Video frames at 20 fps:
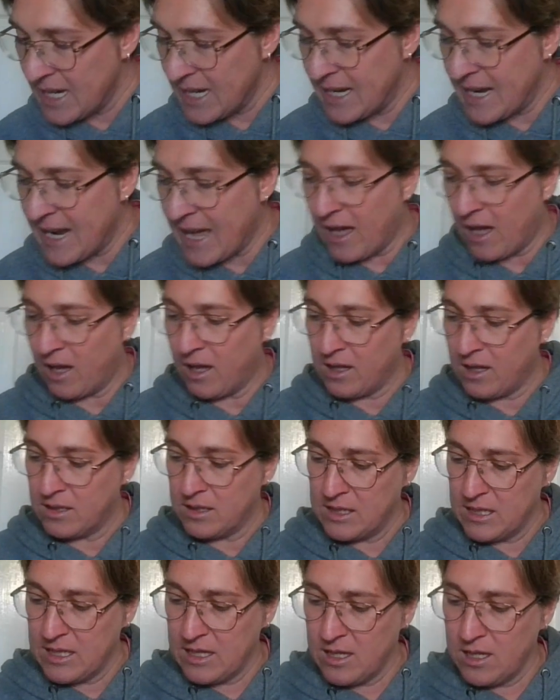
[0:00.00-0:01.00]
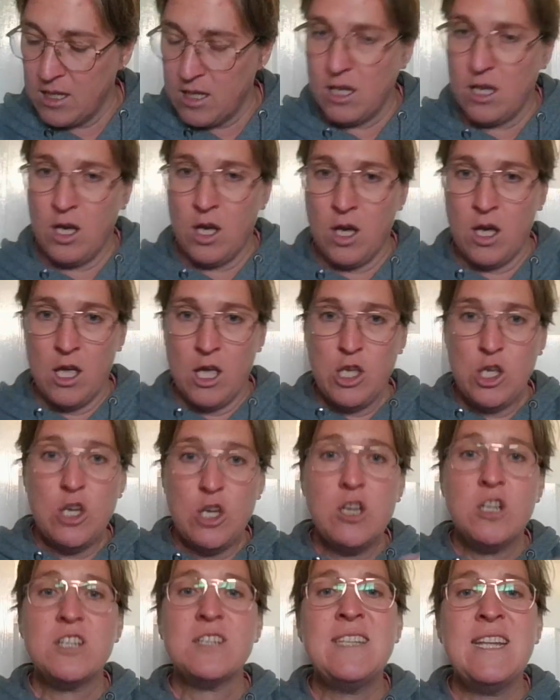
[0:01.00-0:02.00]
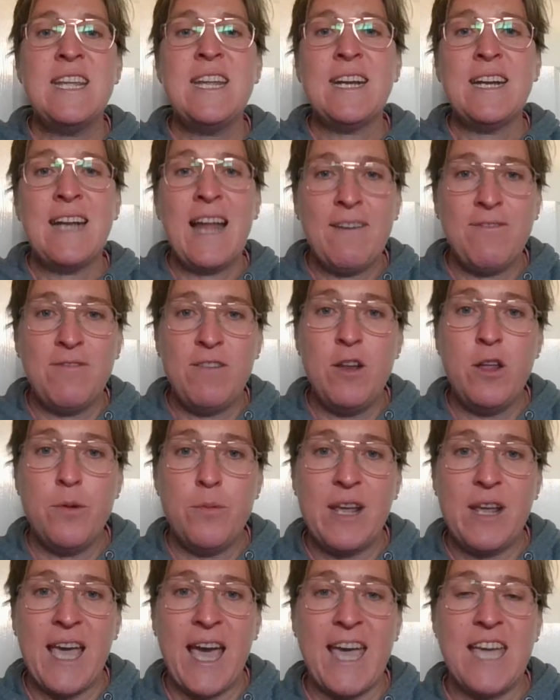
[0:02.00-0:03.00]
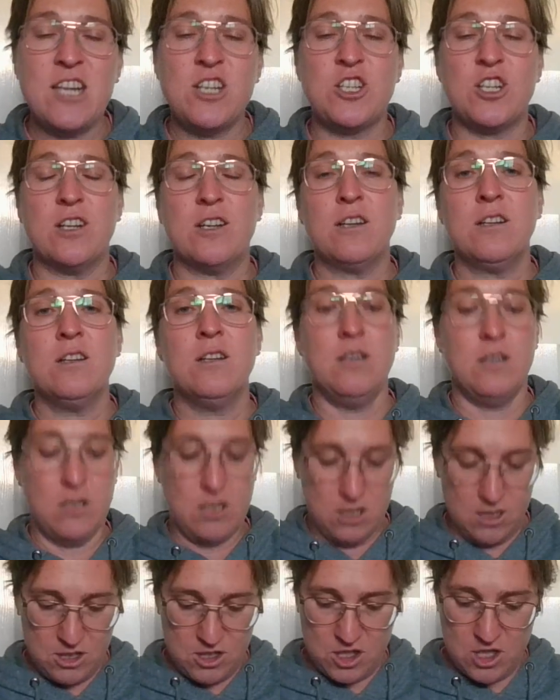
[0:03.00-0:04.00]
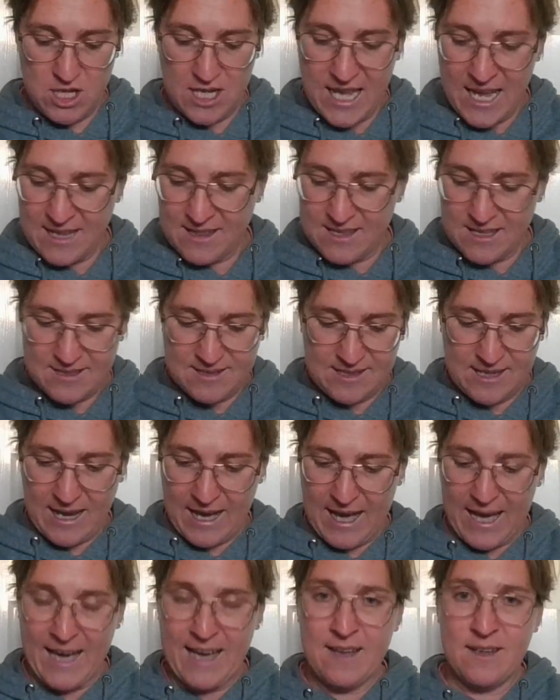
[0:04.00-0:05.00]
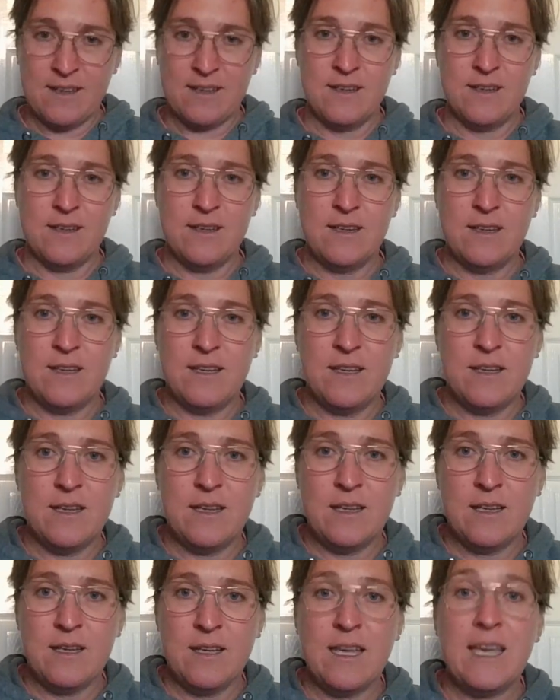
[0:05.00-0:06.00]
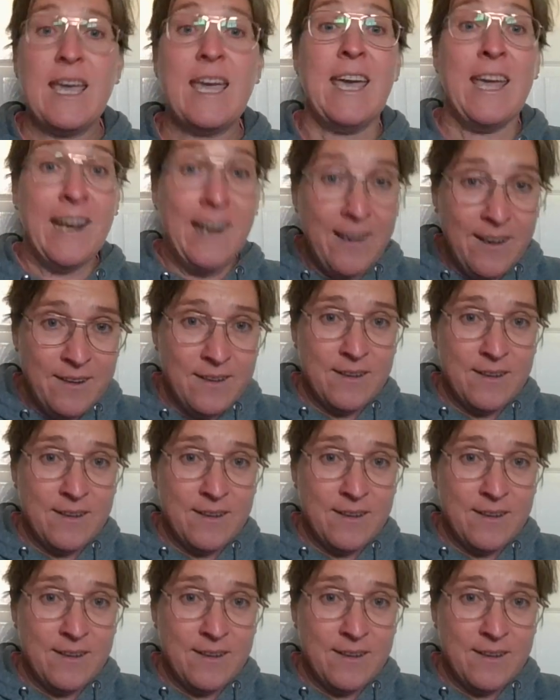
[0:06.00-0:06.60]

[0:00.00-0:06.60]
Now, you just need enough lubrication to get this guy in